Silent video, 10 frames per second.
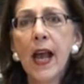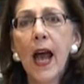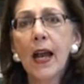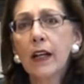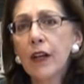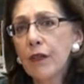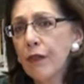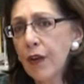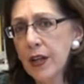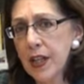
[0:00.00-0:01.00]
and
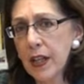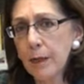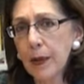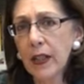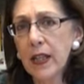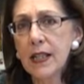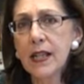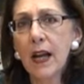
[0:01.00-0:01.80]
confronting the police